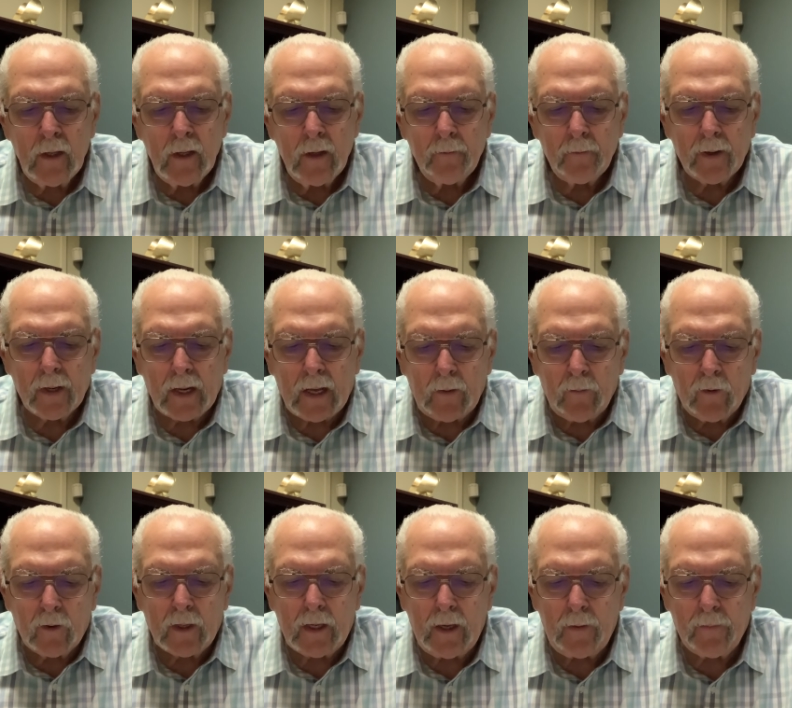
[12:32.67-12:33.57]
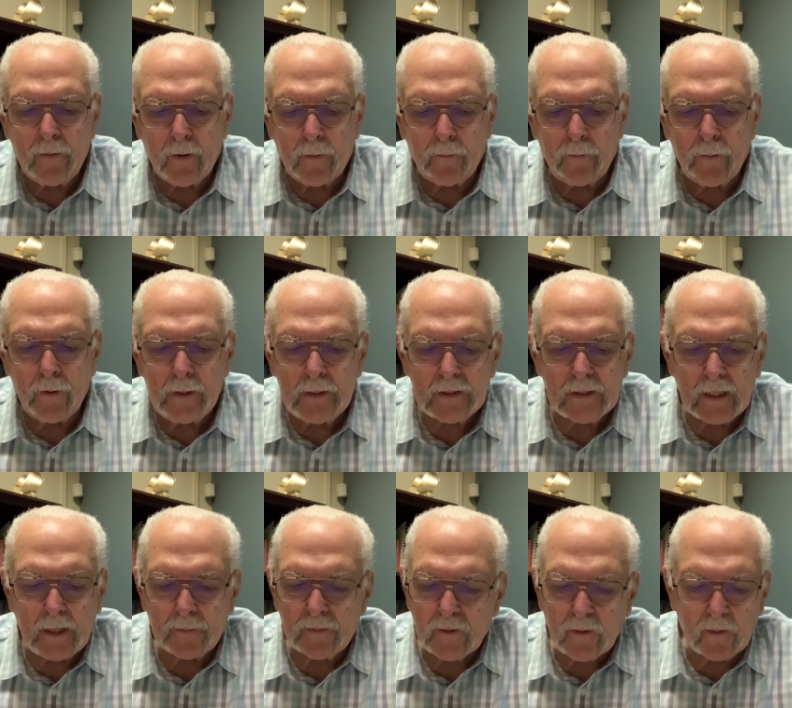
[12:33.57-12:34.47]
but I will keep your
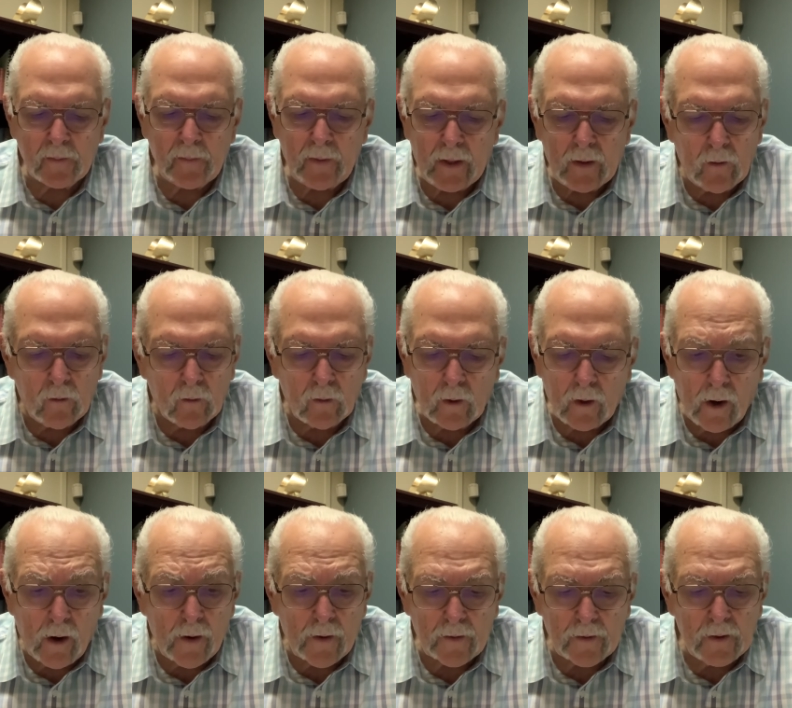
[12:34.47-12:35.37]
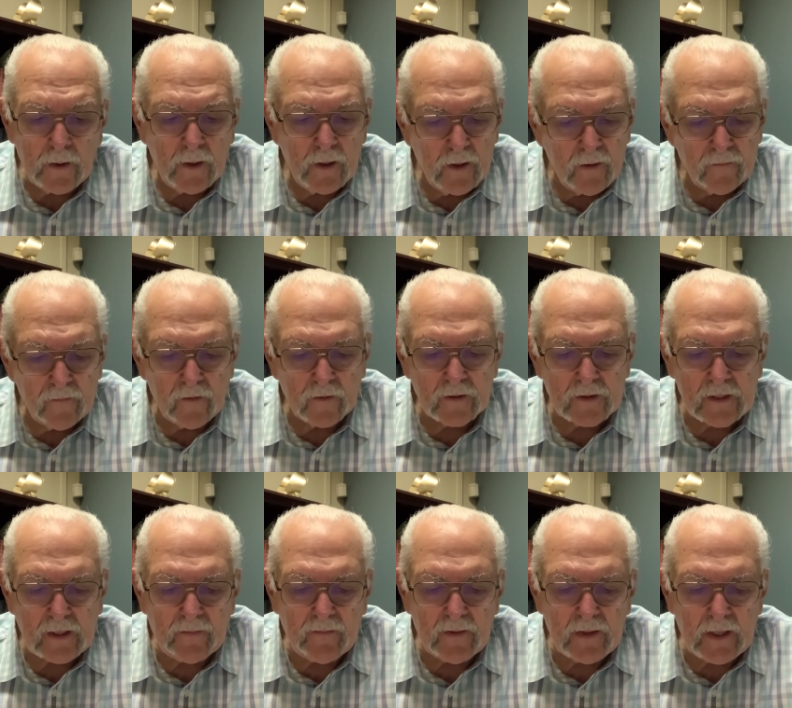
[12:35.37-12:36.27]
precepts with my whole heart. Verse
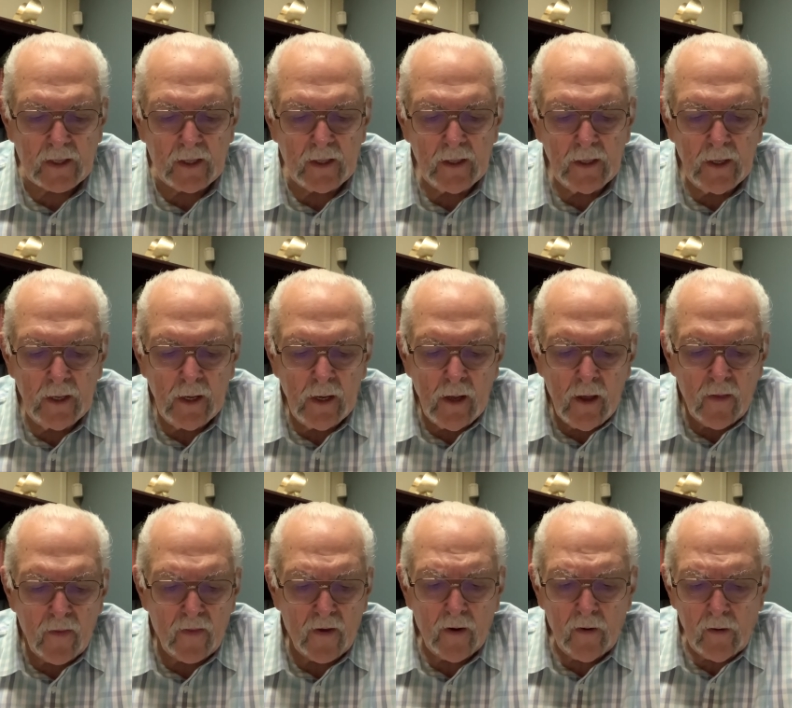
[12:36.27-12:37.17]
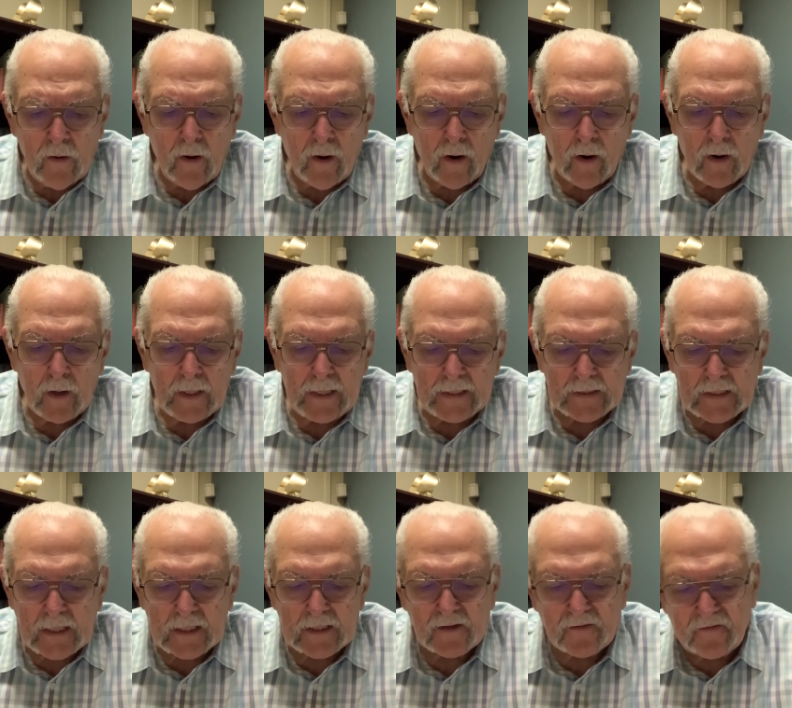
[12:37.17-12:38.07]
70. Their heart is
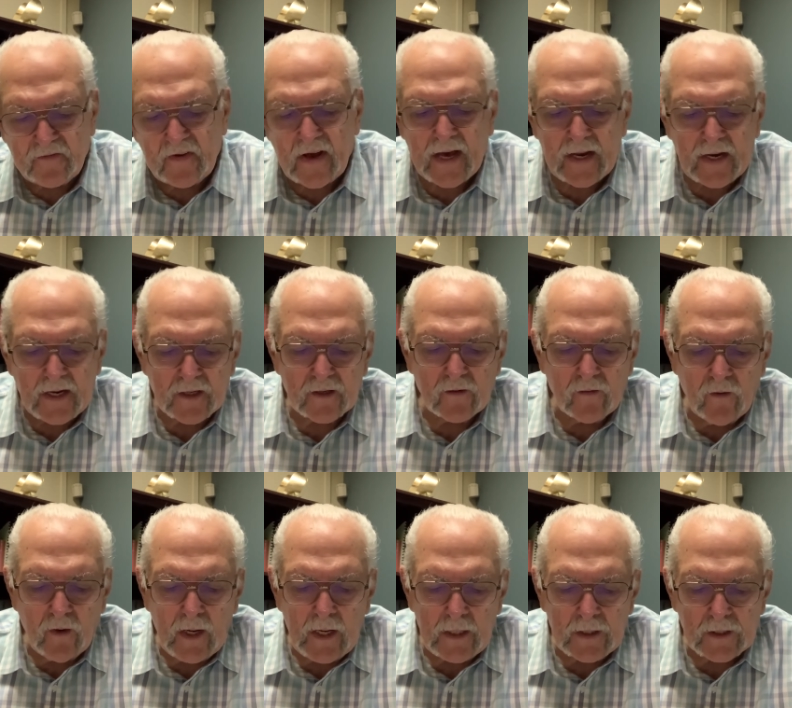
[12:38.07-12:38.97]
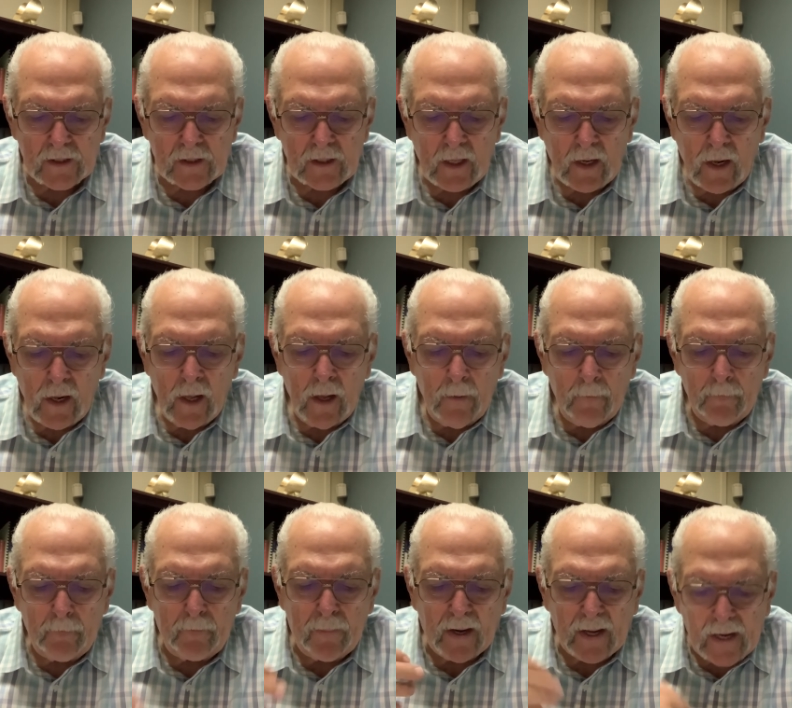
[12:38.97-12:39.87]
as fat as grease,
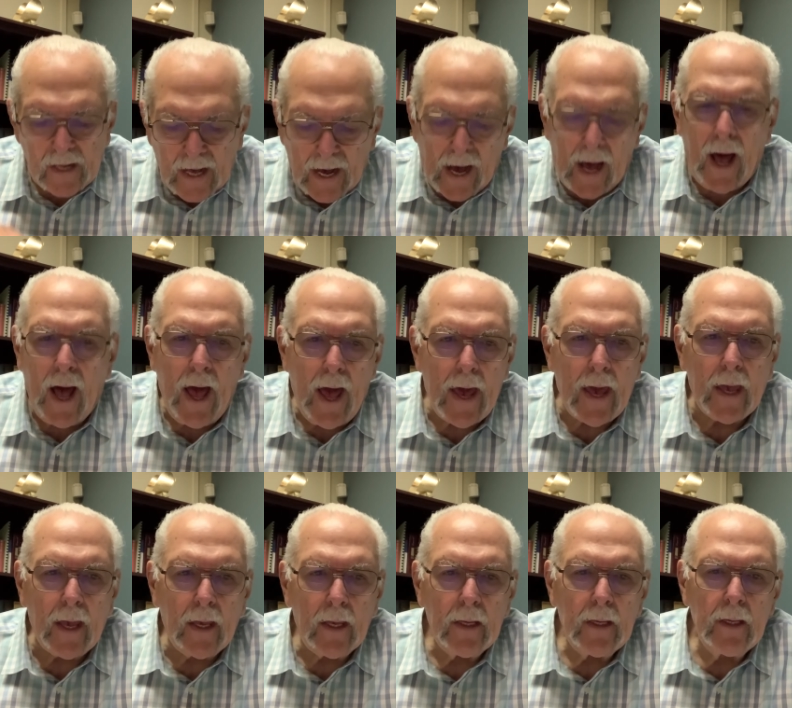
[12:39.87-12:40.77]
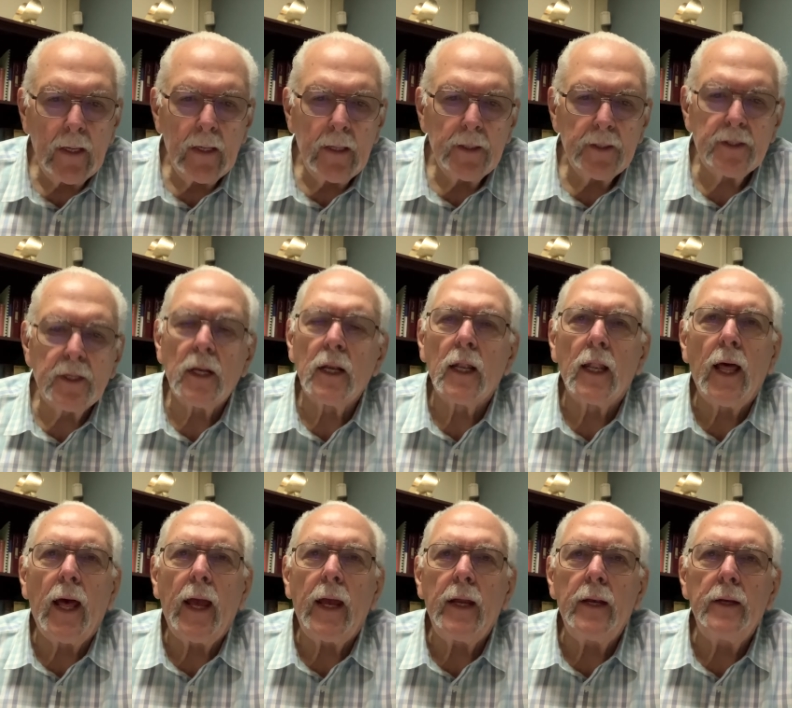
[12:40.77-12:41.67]
but I
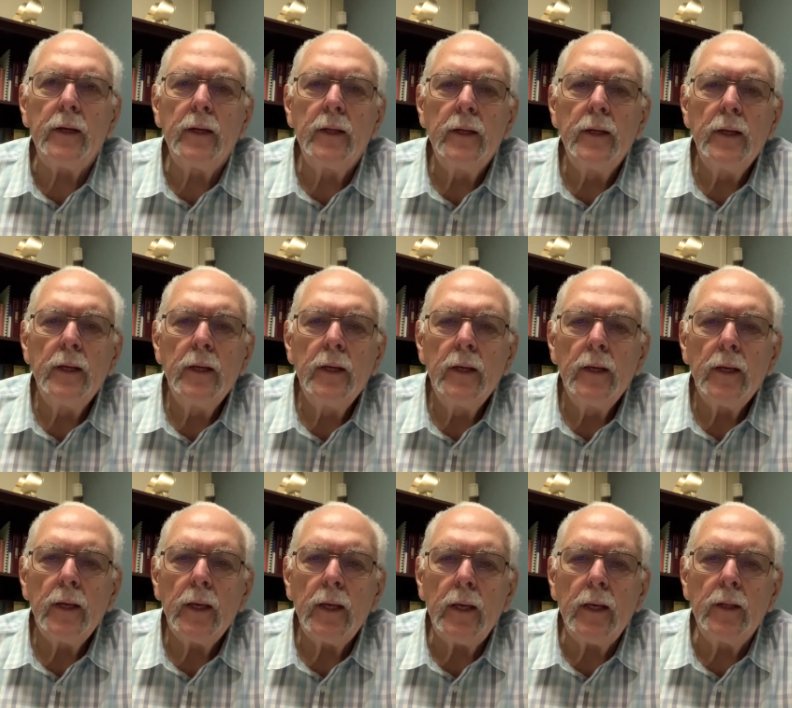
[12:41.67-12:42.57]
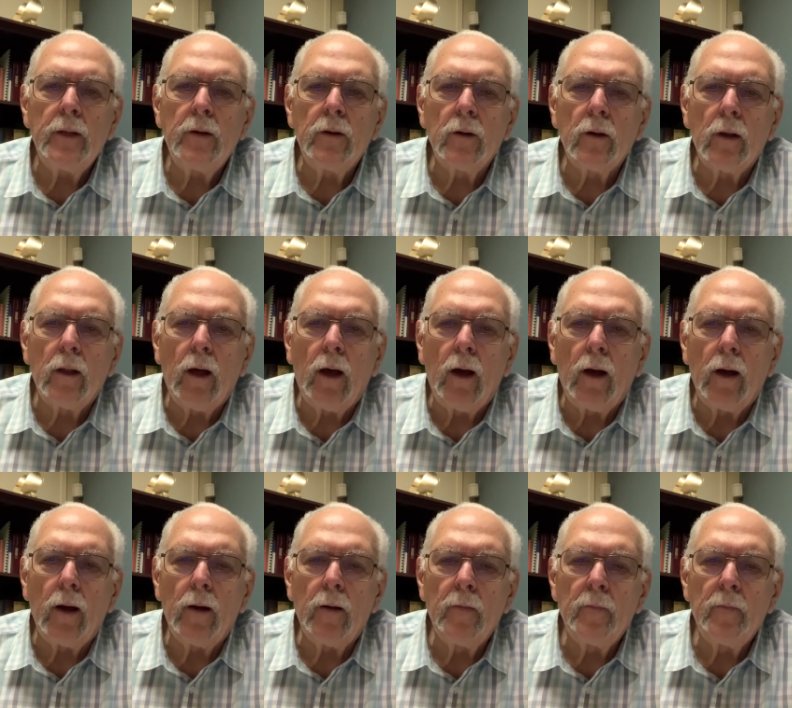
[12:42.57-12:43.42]
delight in your law.